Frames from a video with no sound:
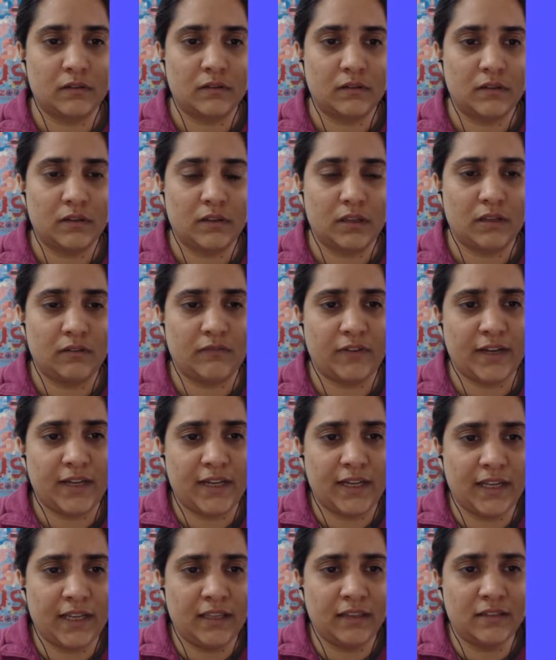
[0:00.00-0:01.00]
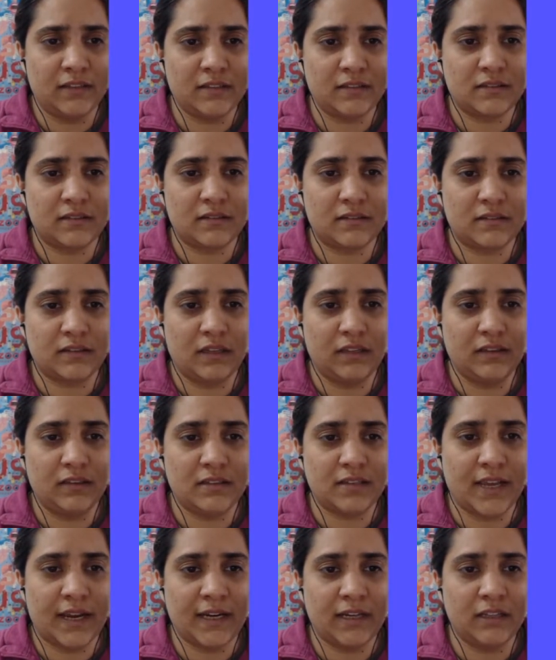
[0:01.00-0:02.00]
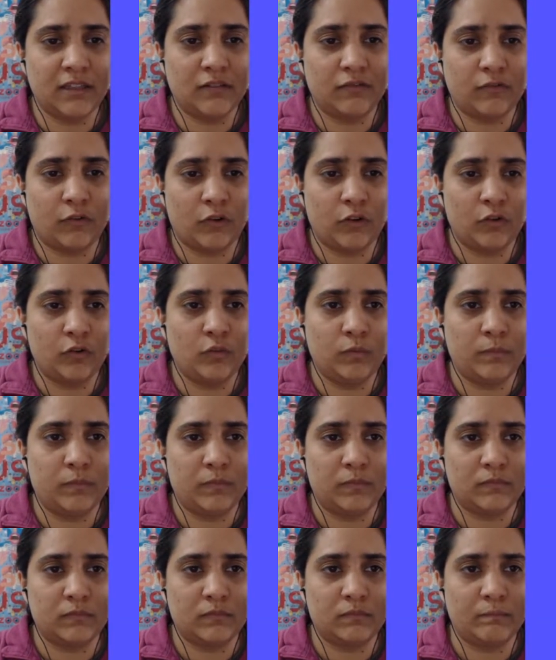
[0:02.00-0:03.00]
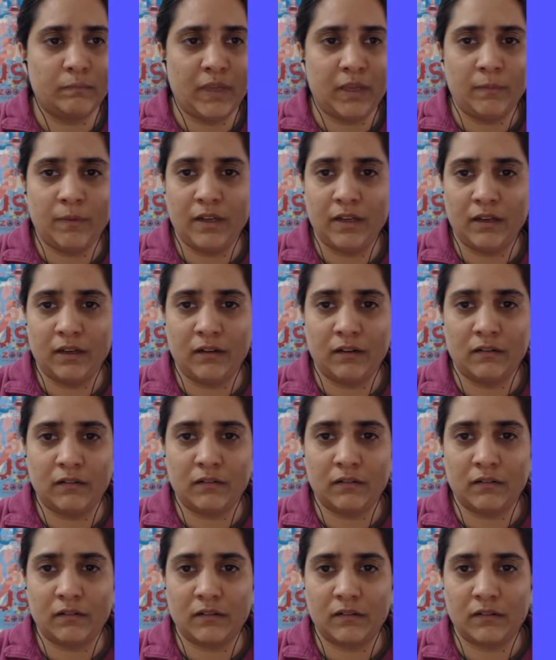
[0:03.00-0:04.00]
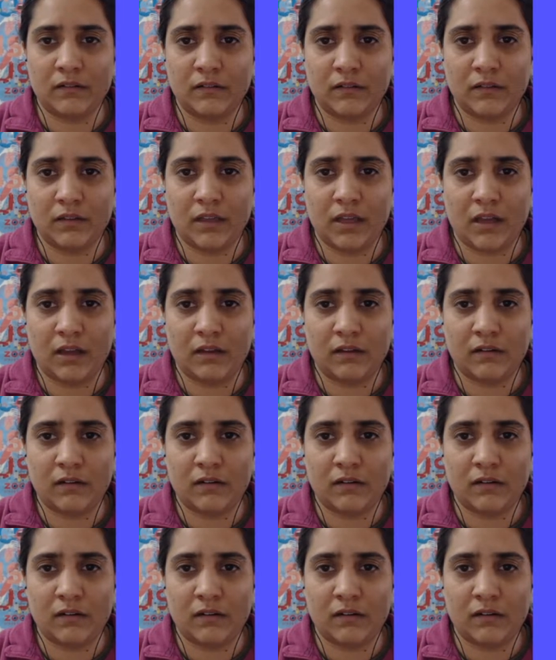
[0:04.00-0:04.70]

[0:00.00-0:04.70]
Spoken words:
if I take this inside the for loop, maybe it'll, yeah.